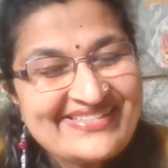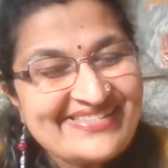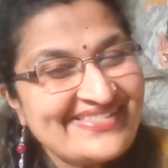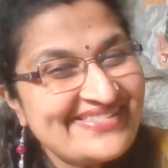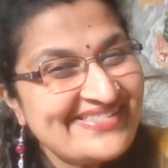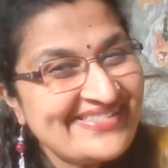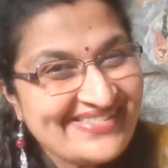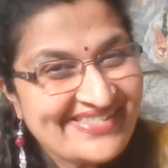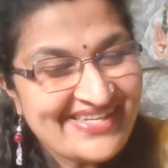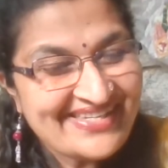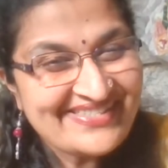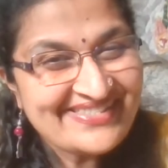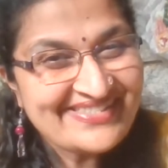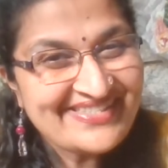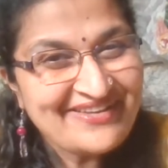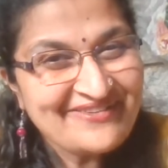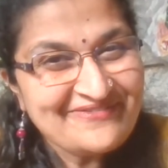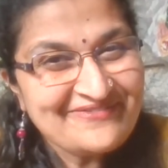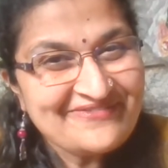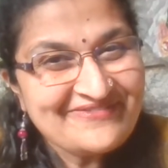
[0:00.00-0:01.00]
Stay
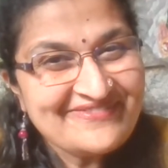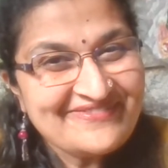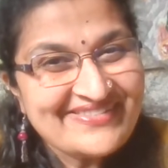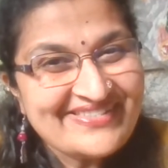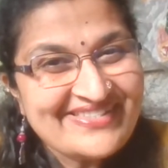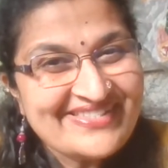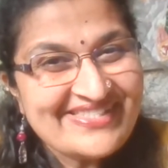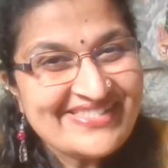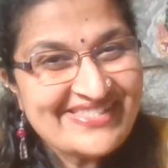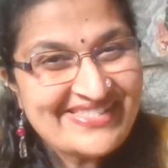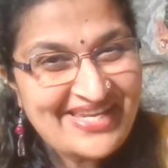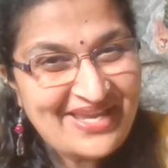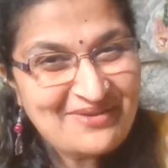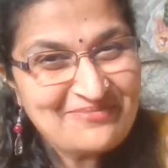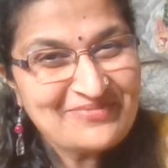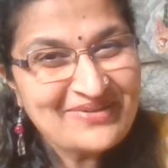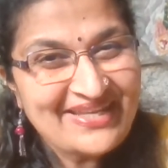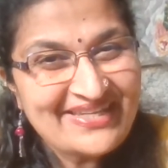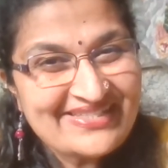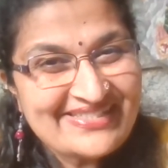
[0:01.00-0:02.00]
safe. Stay
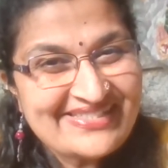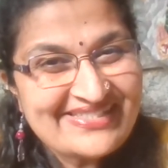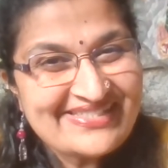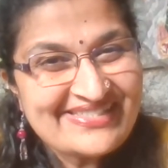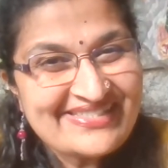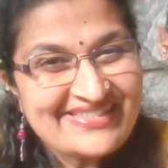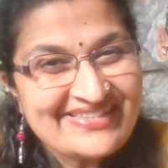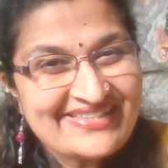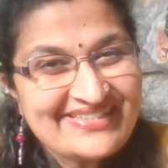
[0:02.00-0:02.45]
blessed.